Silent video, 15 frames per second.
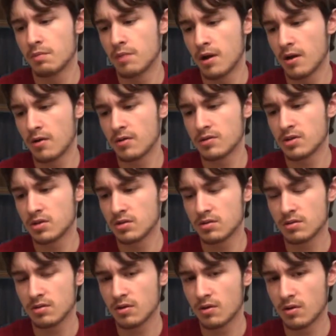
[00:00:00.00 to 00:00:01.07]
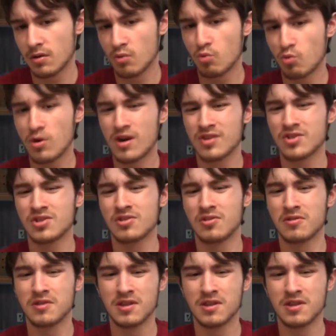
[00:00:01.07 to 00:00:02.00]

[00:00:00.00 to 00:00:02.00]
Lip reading: parents are watching their